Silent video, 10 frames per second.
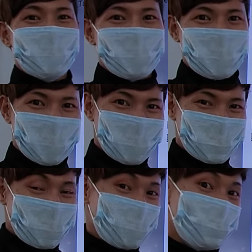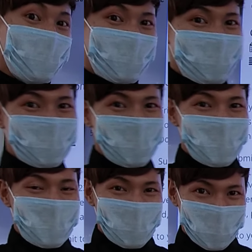22, which means
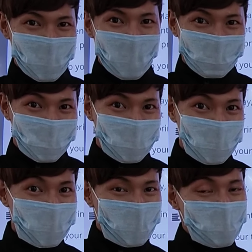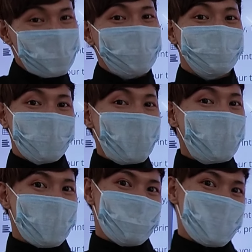that you have to do it
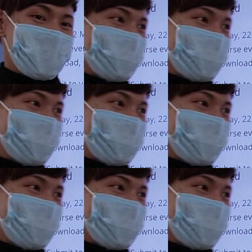before May